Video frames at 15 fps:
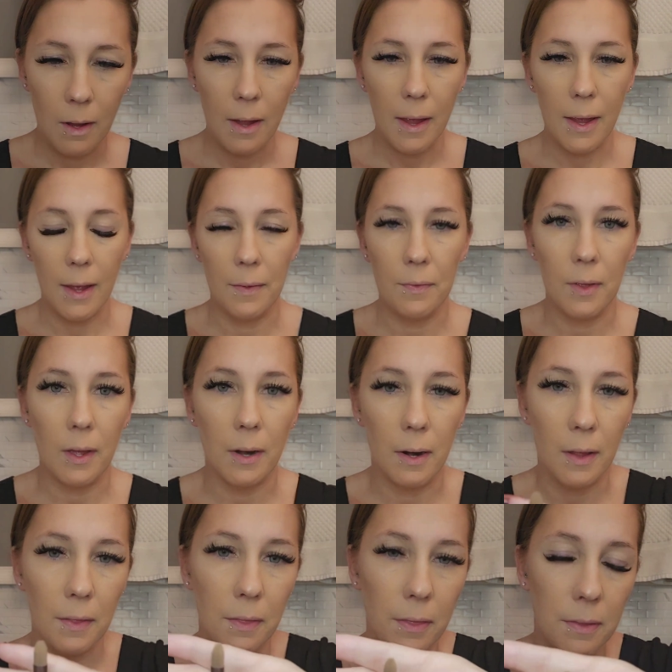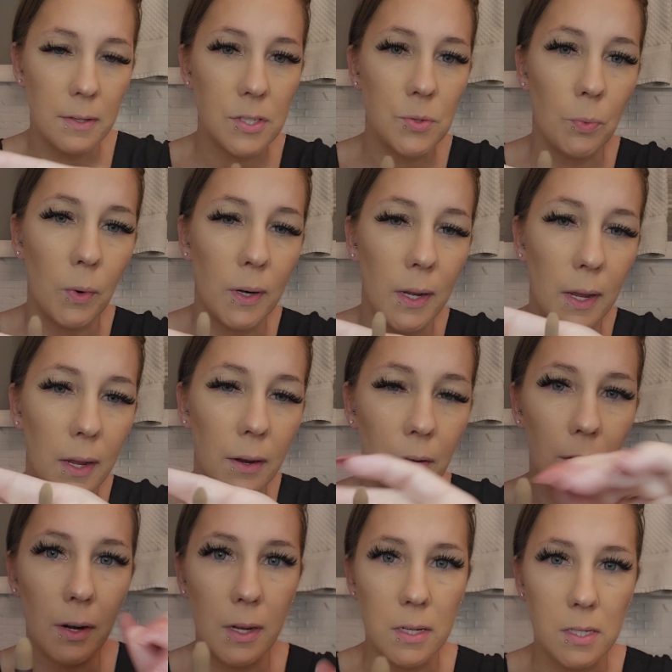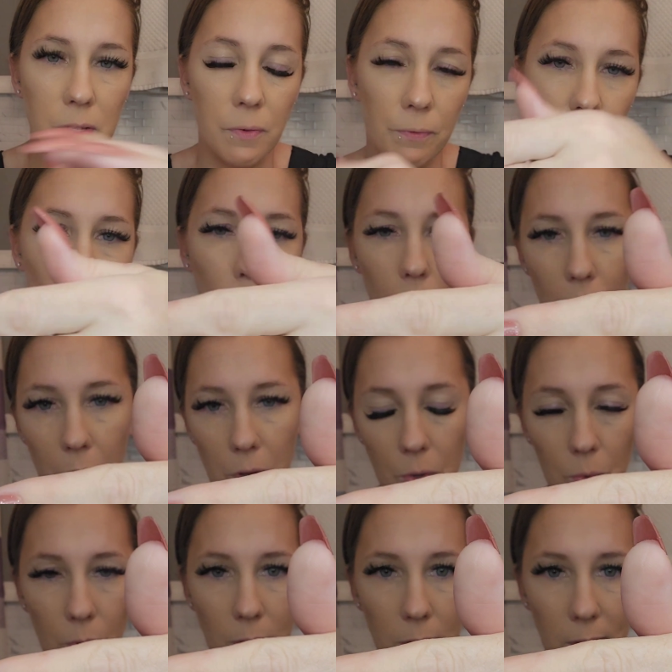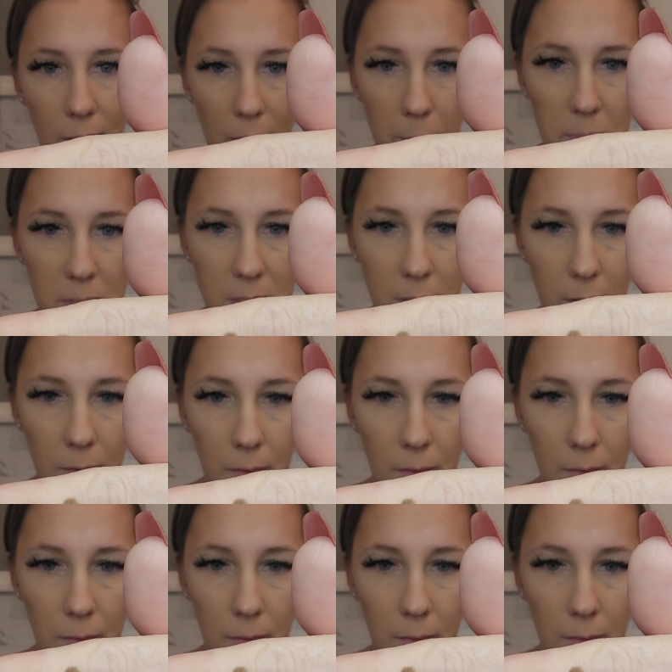And then this one here is for your lips.